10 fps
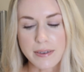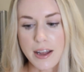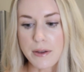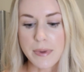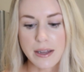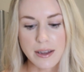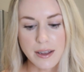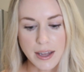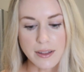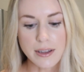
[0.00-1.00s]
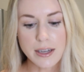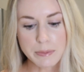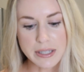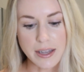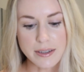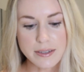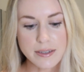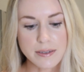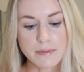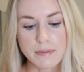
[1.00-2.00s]
I'm hella
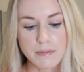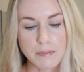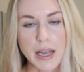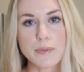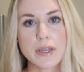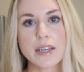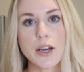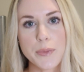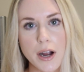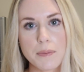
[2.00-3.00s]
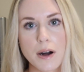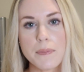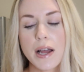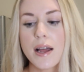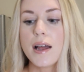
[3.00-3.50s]
obsessed, might be a problem.